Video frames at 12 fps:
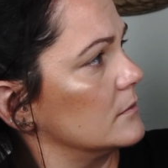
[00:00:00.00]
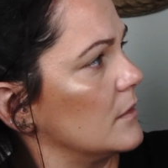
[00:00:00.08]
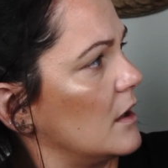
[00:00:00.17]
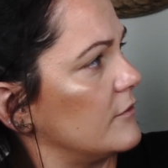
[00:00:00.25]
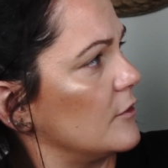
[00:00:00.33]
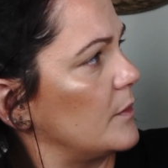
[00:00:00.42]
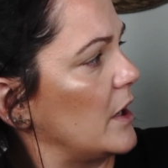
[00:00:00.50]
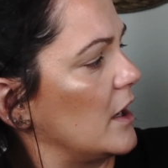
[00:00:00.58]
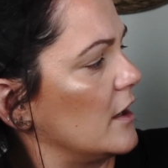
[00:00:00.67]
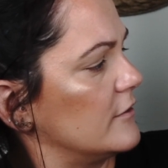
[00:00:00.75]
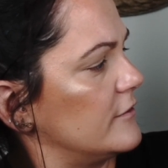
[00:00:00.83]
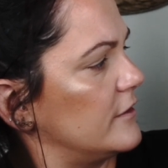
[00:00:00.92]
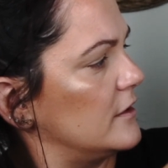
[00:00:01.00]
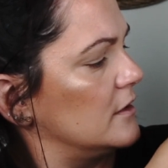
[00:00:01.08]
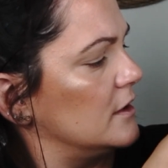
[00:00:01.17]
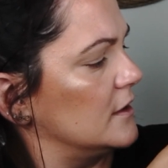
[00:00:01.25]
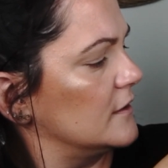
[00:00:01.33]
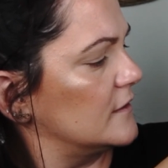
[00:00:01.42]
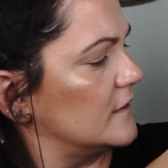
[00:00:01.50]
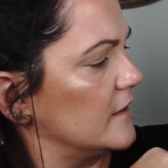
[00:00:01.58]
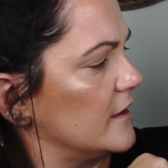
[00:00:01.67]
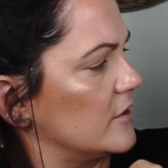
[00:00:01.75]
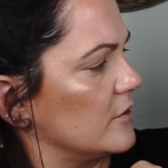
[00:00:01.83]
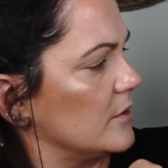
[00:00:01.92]
Hufflepuff,
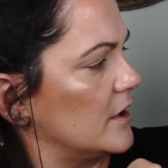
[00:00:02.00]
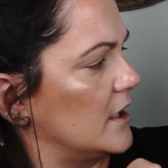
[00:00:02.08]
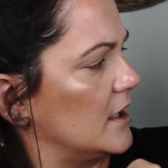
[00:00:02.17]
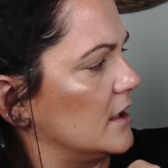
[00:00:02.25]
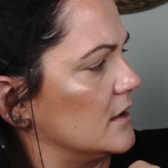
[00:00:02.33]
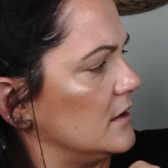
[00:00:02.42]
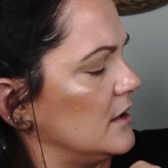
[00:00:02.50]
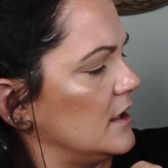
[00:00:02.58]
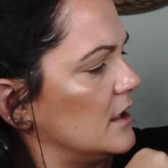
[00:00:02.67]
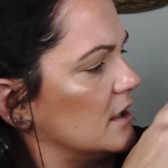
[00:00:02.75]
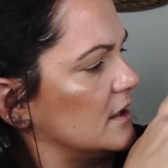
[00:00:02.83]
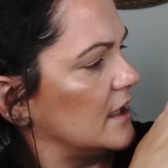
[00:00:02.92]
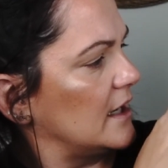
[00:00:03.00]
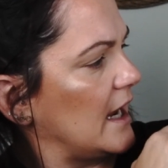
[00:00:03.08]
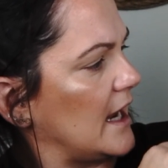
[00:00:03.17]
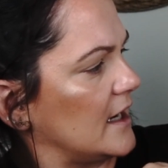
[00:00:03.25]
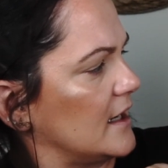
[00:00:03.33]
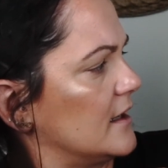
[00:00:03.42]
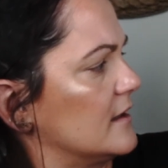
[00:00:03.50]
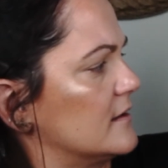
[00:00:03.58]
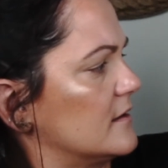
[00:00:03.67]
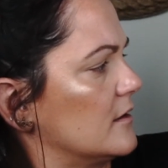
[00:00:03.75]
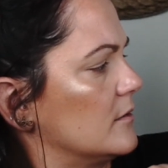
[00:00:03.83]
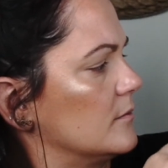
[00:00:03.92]
Slytherin, and then adding in
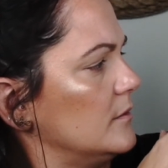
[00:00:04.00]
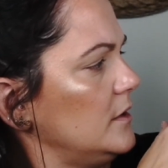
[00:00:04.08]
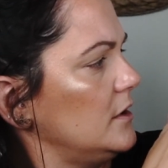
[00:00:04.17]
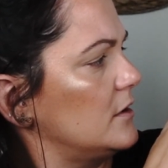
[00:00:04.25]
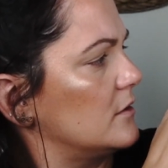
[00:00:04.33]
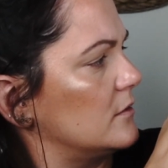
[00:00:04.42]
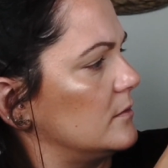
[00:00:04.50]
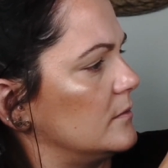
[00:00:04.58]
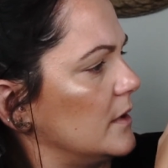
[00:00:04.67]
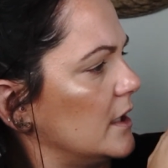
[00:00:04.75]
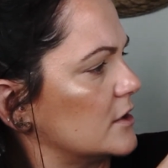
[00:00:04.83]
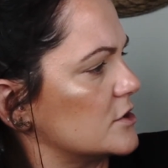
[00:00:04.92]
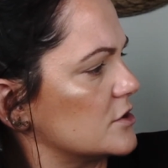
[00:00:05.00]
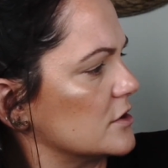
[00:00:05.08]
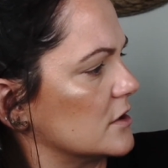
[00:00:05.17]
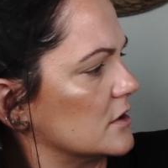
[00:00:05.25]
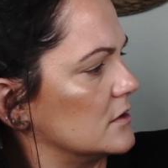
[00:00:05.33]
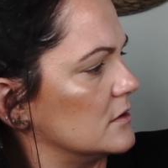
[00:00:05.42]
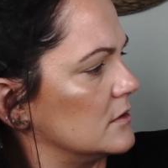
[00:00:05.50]
some, you know, extra